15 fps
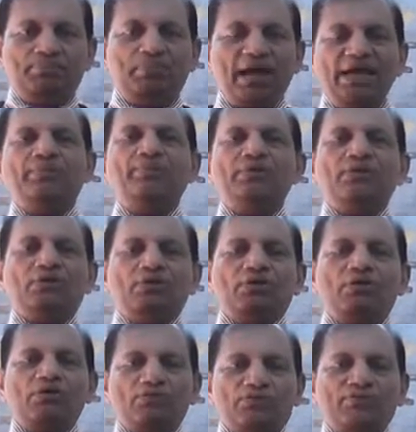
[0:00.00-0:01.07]
Bible
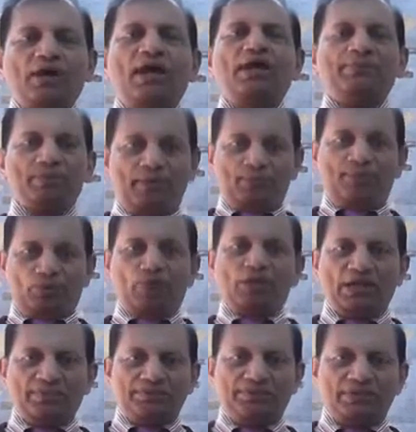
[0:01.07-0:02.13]
of IB
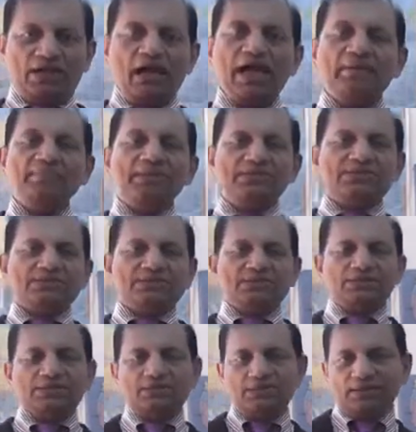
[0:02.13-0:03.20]
programs. IB is
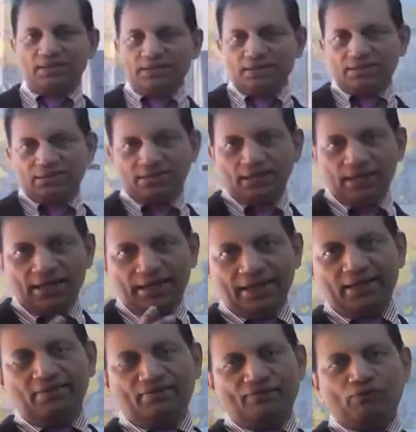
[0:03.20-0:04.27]

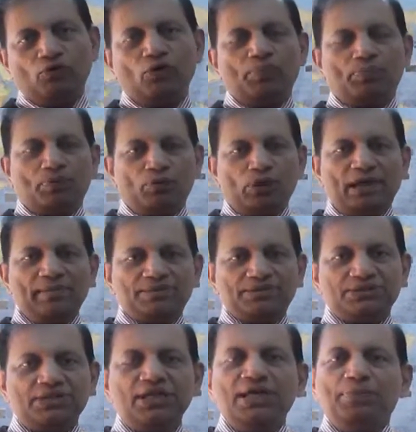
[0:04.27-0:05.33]
running 4
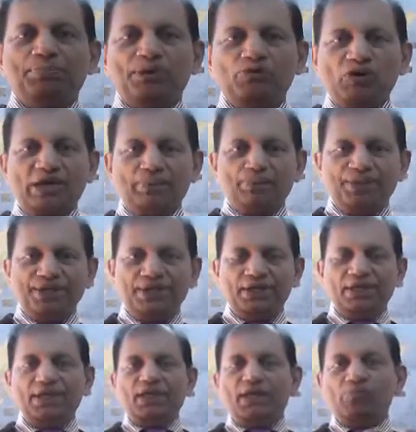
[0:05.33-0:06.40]
programs:
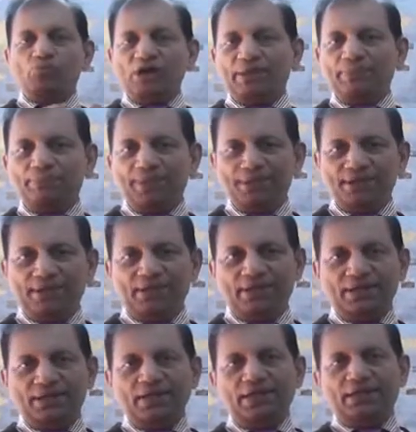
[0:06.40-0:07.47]
PYP, MYP,
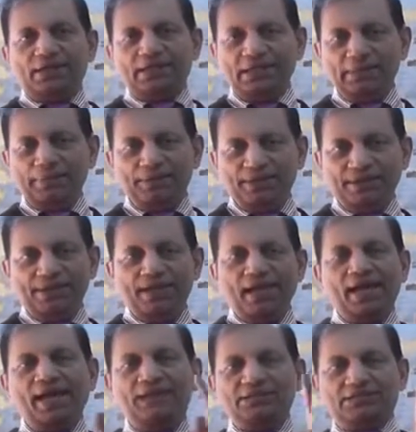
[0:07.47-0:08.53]
DP
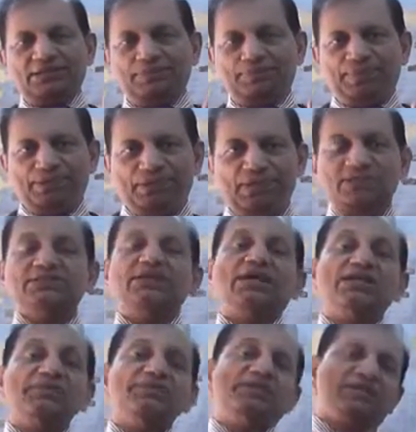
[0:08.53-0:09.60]
and CP. It
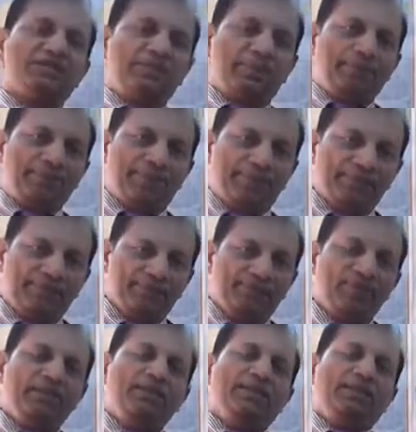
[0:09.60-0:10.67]
started with the DP,
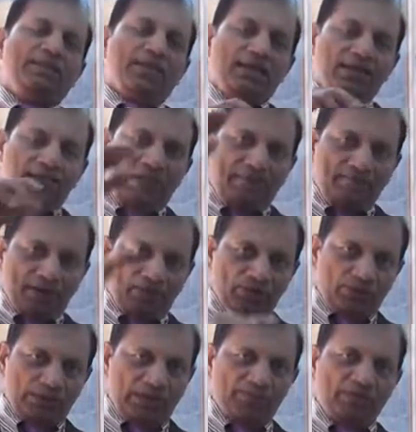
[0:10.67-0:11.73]
then came
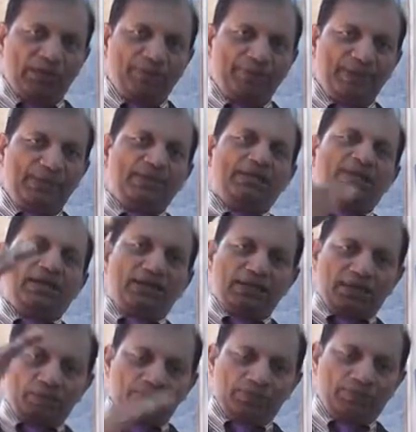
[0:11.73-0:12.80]
down to MIP,
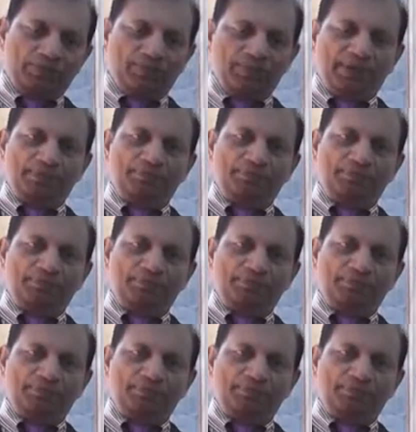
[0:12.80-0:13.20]
then down to